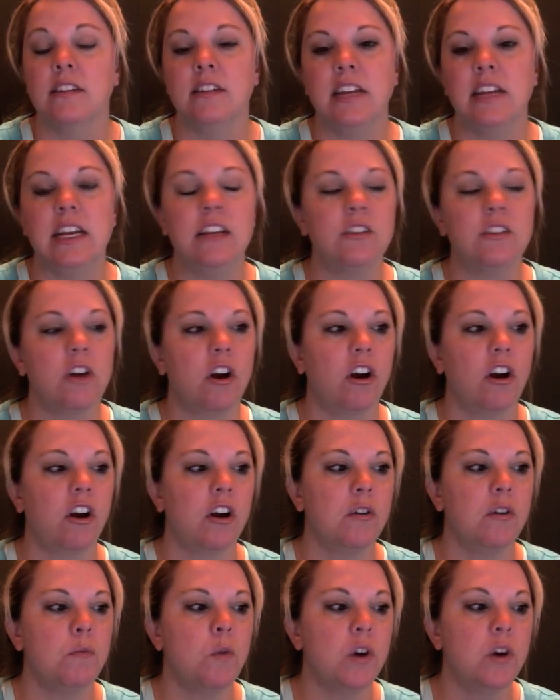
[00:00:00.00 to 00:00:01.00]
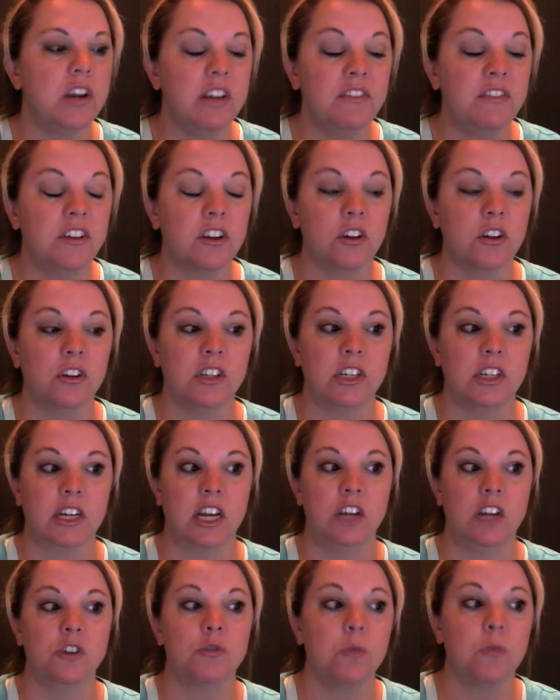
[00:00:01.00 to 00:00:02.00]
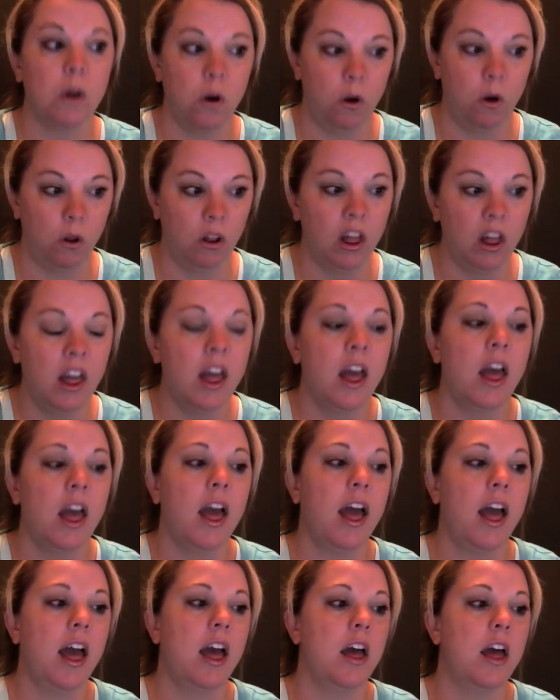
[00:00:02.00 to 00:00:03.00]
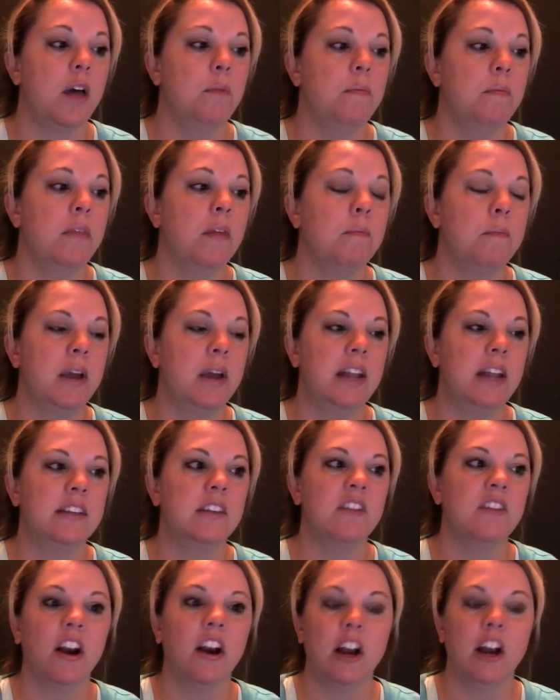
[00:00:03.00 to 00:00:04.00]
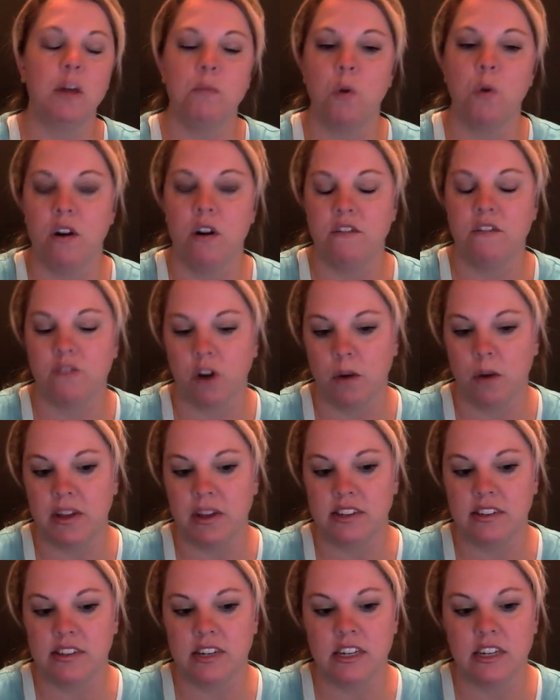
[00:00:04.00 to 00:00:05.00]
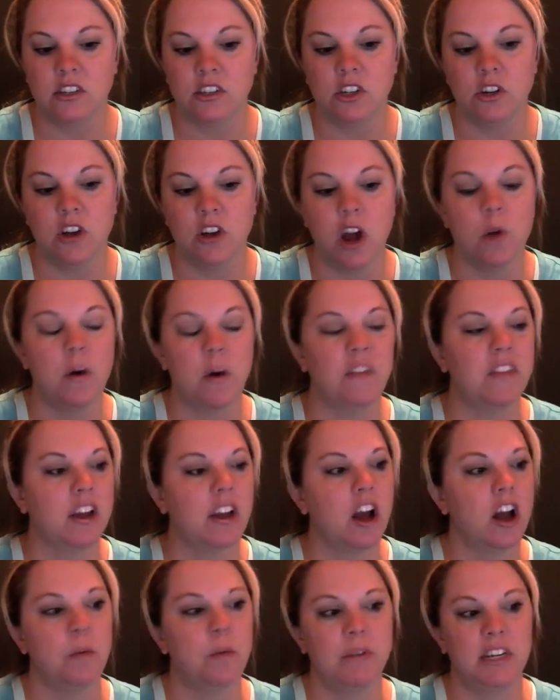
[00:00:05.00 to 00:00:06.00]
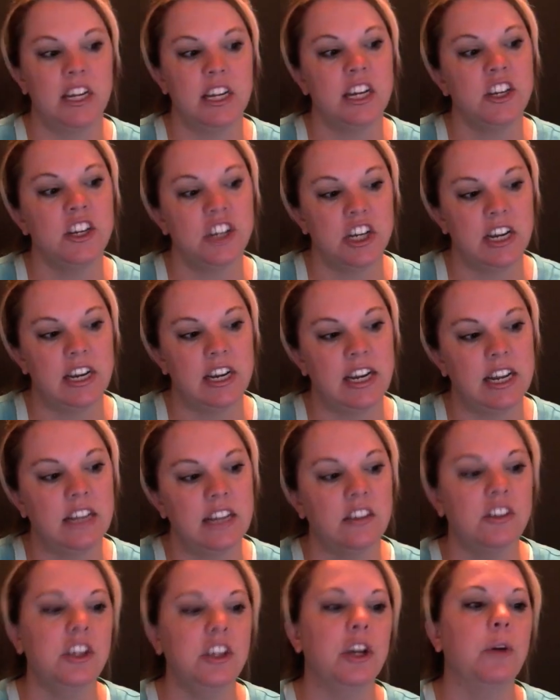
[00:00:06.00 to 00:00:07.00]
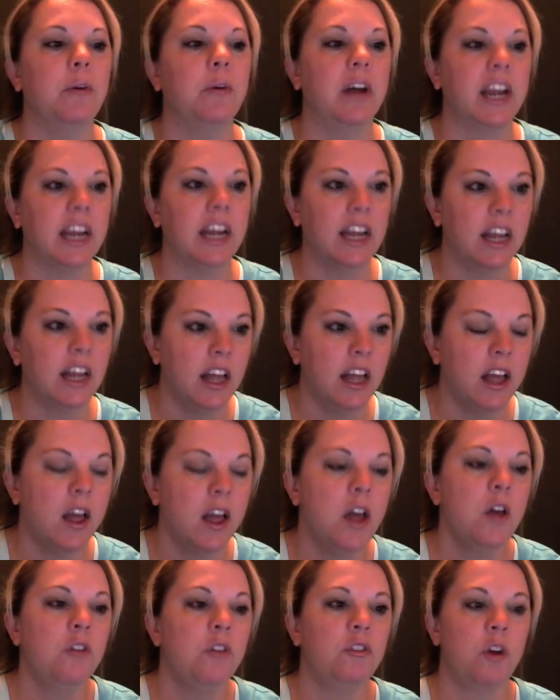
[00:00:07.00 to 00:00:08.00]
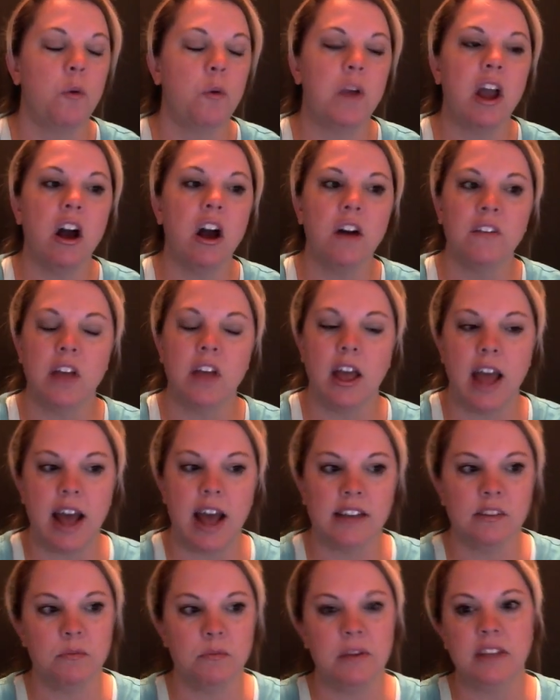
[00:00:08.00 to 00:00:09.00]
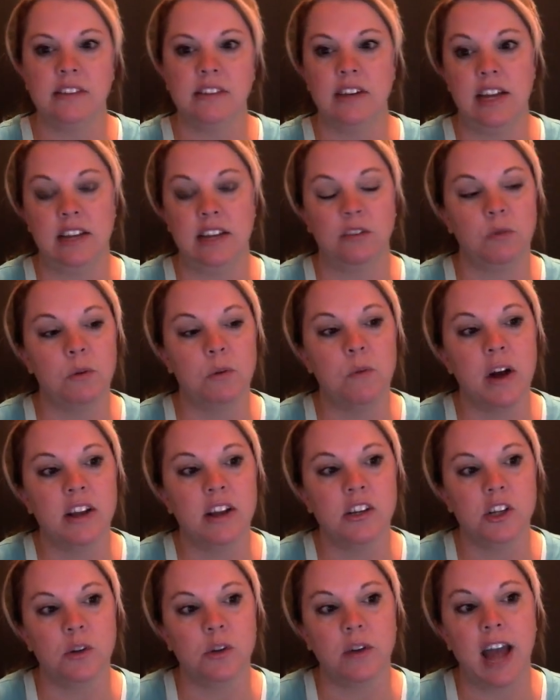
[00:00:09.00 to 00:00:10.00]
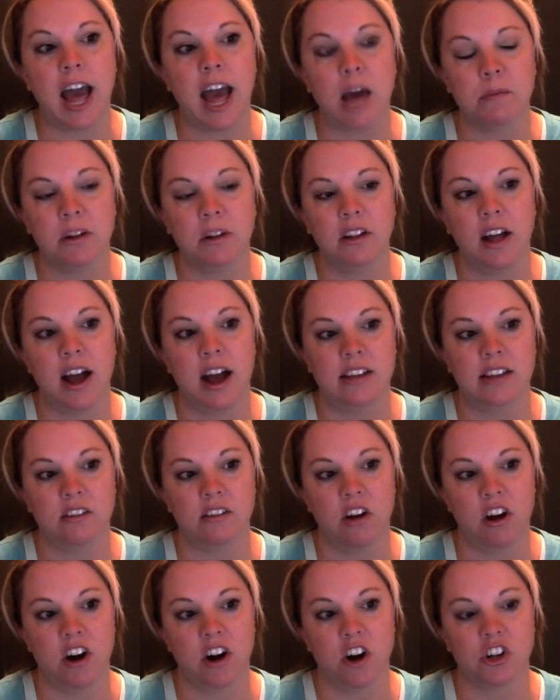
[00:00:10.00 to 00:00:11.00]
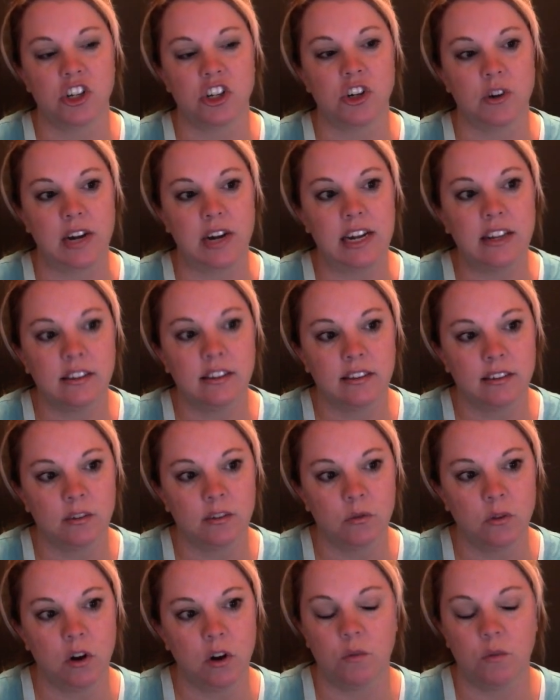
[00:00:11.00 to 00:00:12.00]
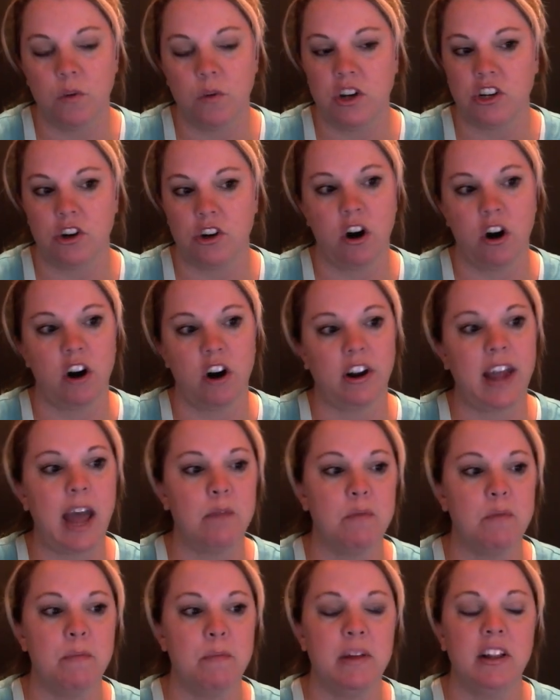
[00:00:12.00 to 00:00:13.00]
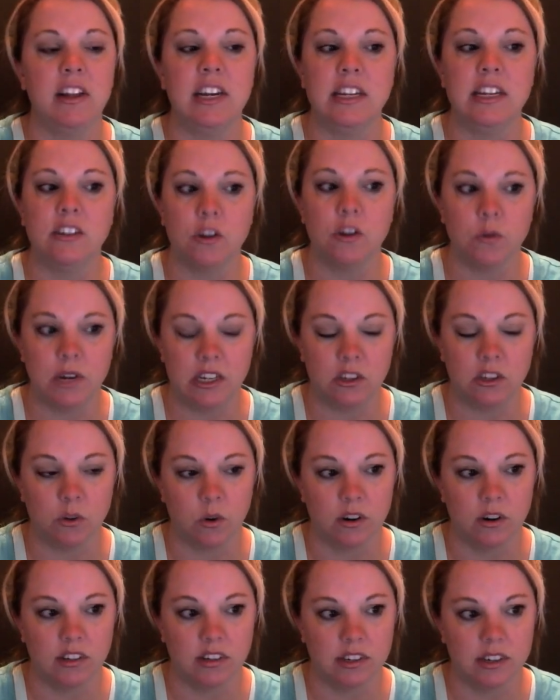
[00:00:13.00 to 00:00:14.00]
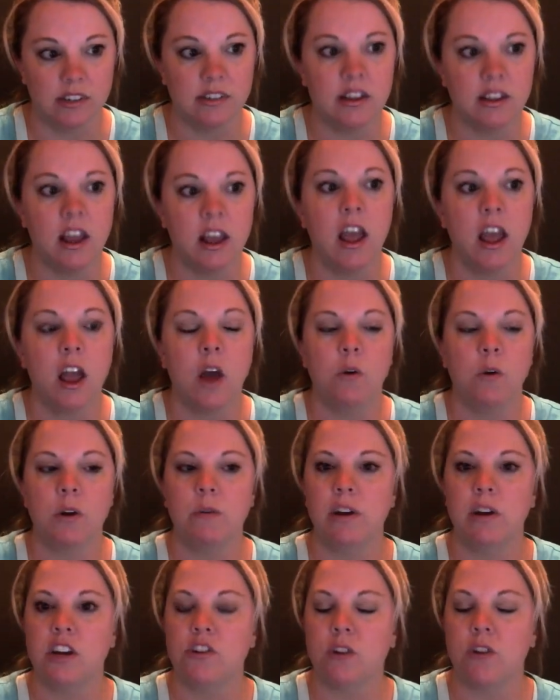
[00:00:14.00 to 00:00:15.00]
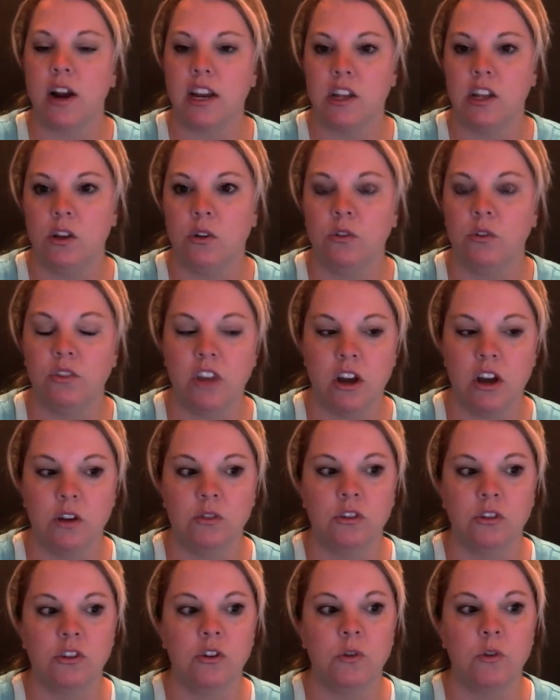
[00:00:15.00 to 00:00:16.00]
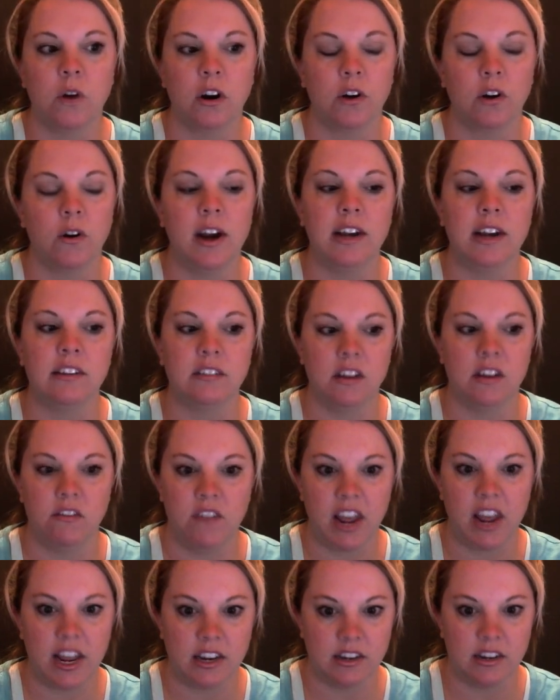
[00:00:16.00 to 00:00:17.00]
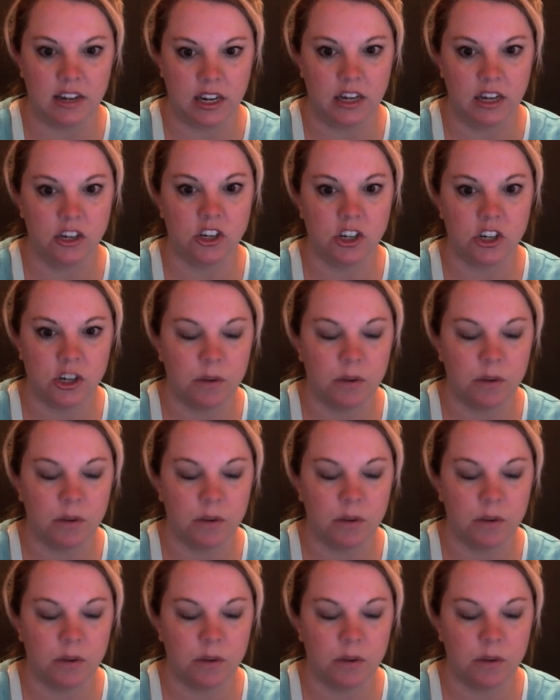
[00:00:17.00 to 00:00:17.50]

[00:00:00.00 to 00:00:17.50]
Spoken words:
These are more difficult to control, but it's very important for a business to know what the competition is doing. So we all, as a business, we want to capitalize on our strengths, which are our capabilities and resources. We want to try to use those to our greatest advantage.